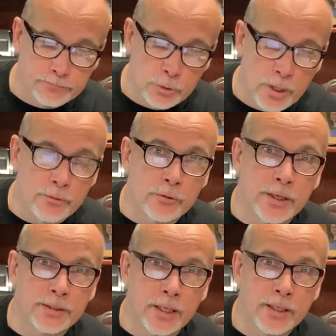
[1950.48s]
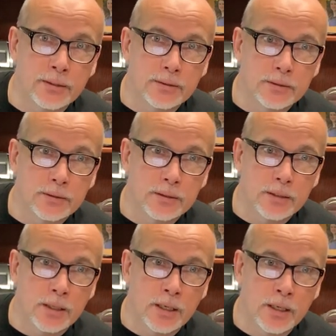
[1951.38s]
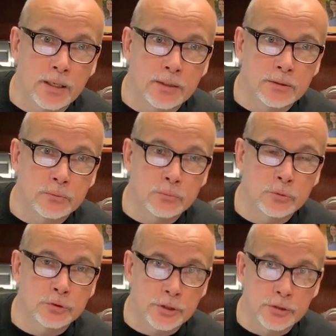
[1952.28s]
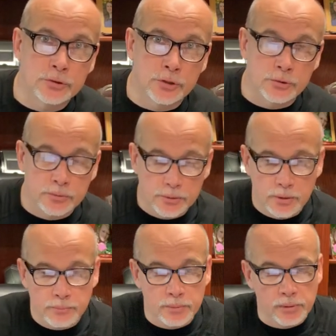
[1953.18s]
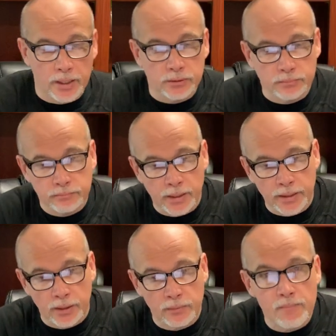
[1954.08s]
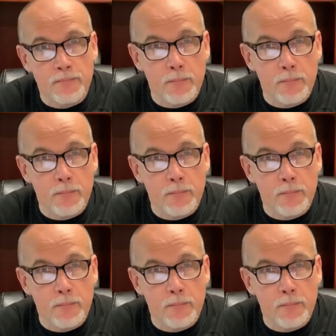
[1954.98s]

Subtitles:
you have a great day, and we'll see you soon. Be blessed. Bye now.